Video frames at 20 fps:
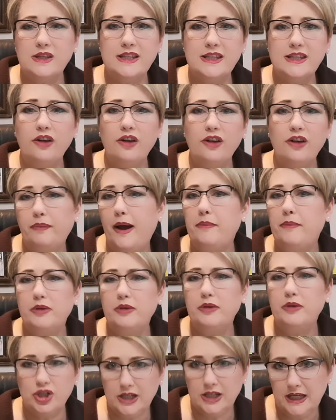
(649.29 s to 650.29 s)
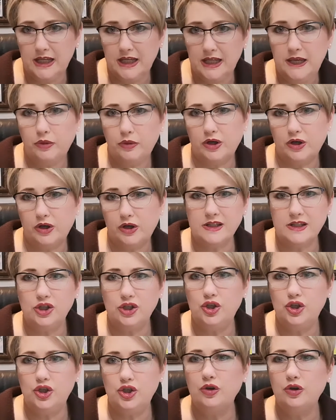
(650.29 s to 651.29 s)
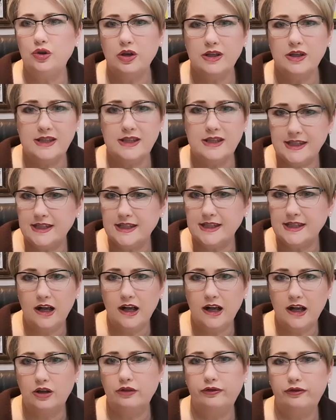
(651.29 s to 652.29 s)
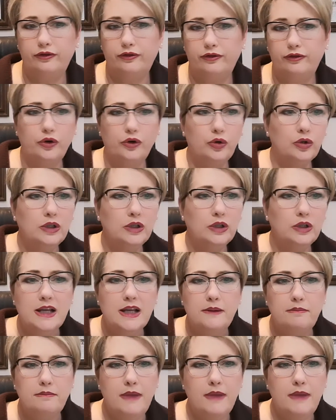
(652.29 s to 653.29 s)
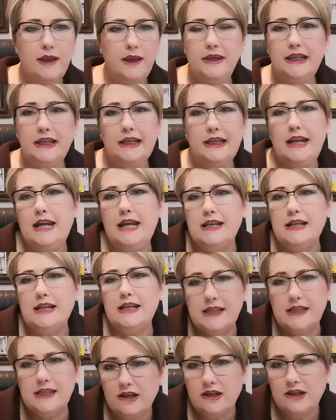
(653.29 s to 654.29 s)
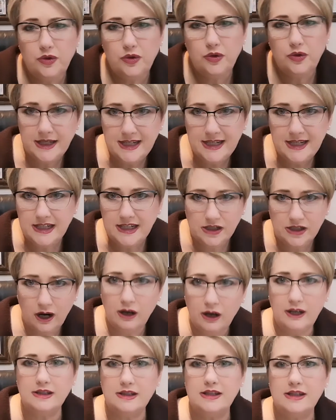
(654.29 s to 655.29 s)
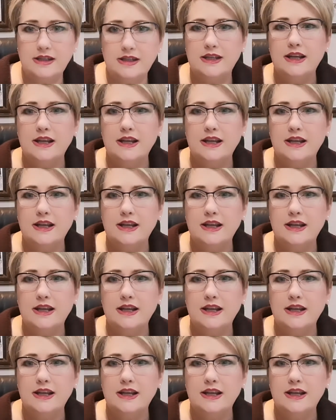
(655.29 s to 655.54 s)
self-published ebooks that you could sell for maybe less than $20?